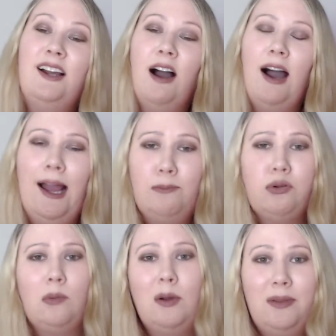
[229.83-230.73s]
I'm
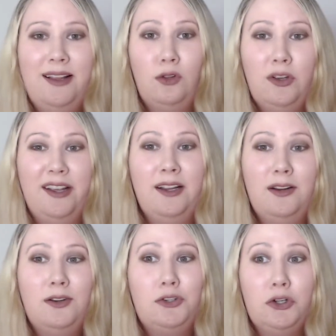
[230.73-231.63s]
probably
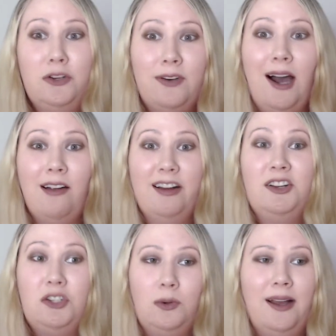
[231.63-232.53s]
looking too far
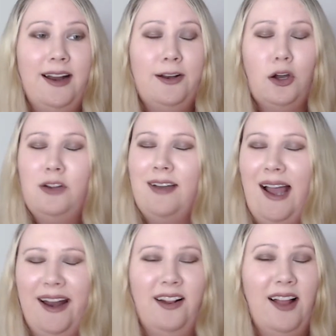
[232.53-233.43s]
into it and
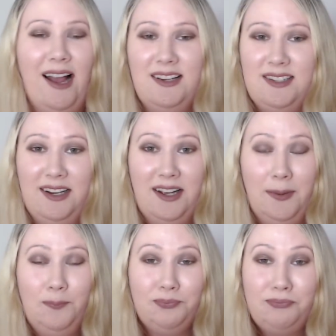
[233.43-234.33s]
overanalyzing it.
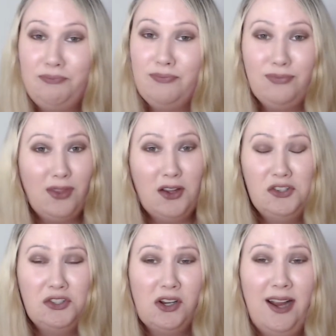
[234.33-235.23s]

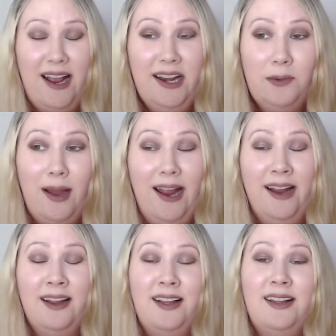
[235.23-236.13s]
So,
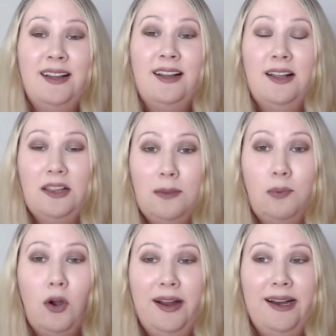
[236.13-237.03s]
anyway, the
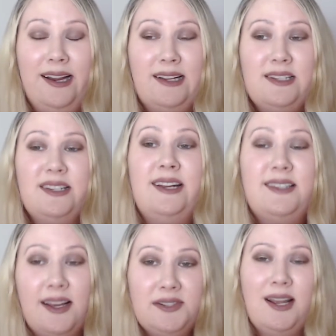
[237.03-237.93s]
point is, it
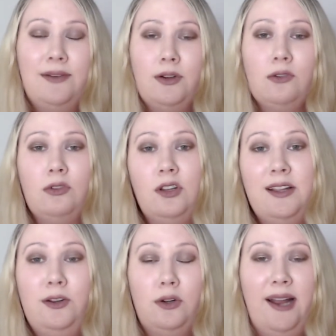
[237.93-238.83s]
does have a
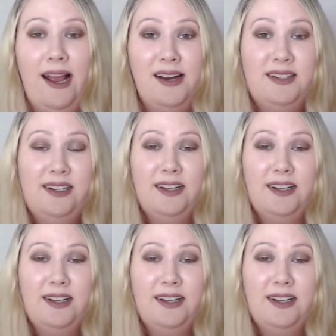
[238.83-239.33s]
really good ending.